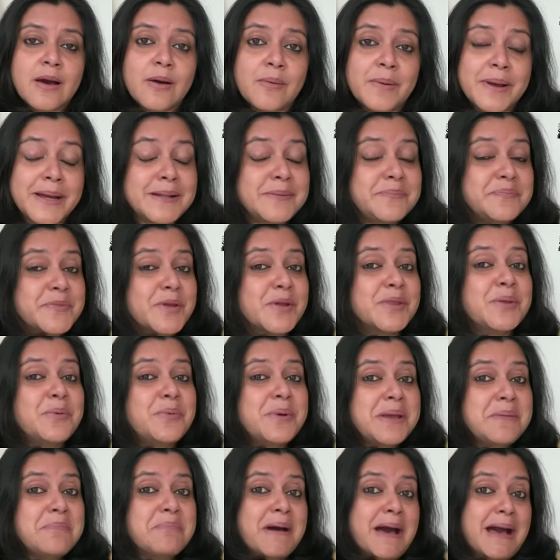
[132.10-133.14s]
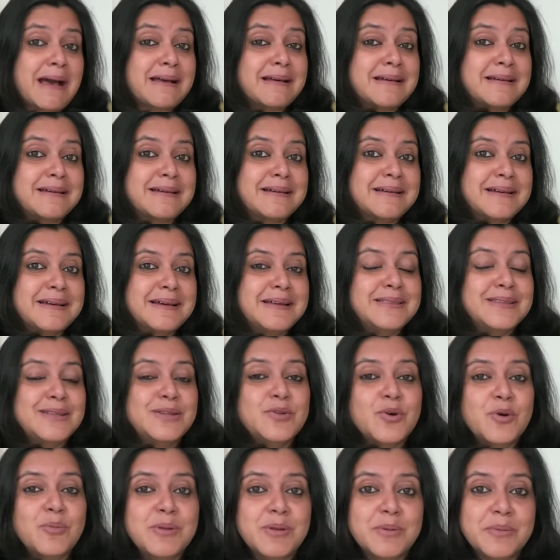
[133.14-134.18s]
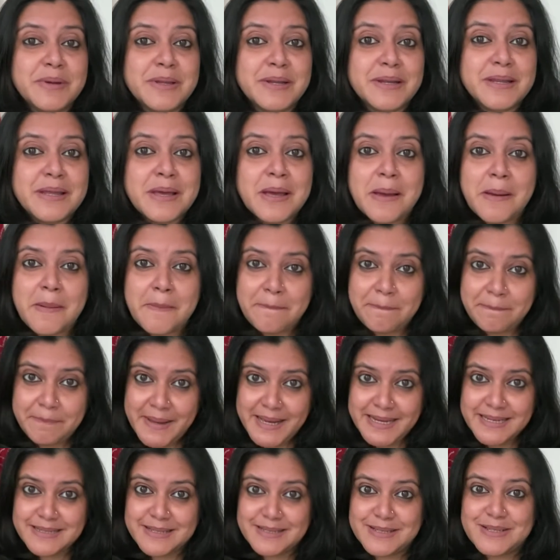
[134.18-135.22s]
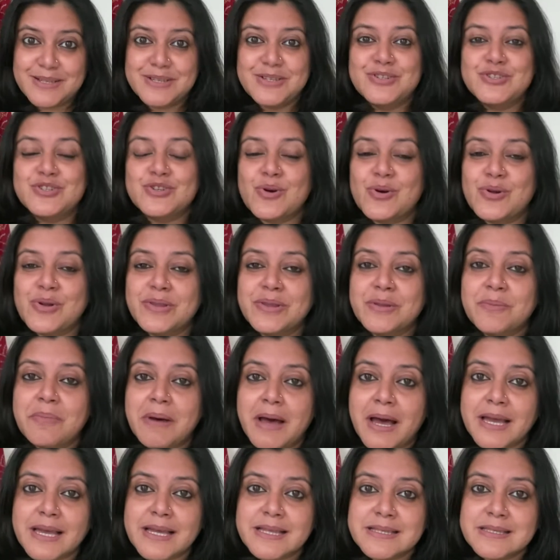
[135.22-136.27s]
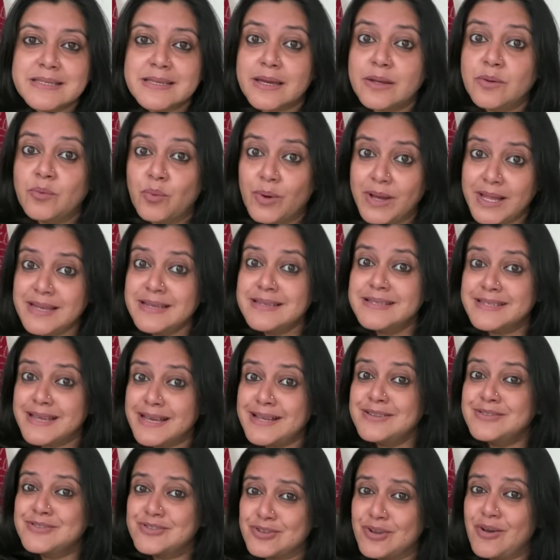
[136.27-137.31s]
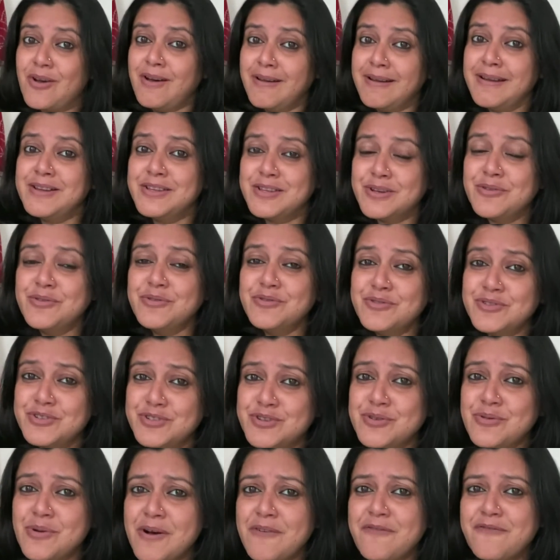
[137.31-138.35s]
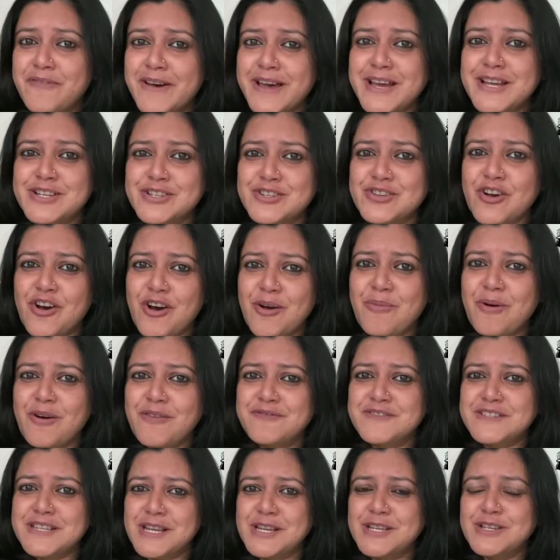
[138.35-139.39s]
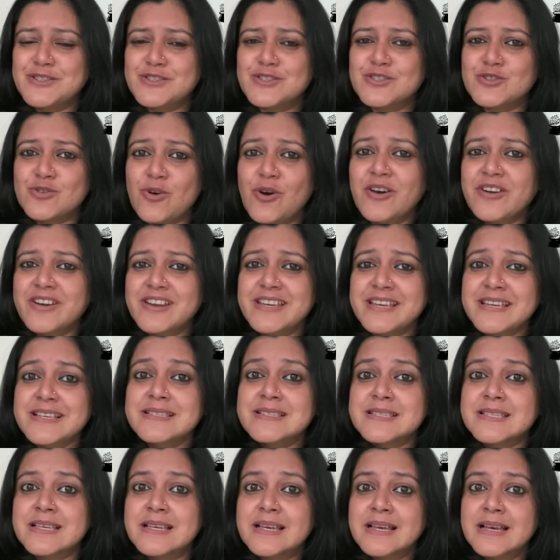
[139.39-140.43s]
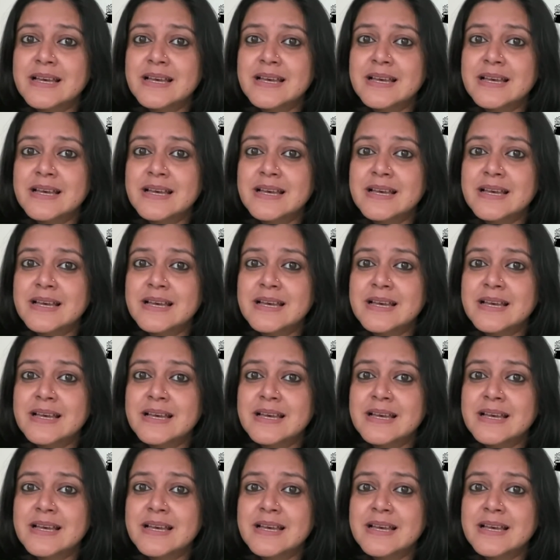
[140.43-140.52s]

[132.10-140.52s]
Well, on the way back, the nobleman patted John on the back and said, well done, John, you do a fair job of telling stories.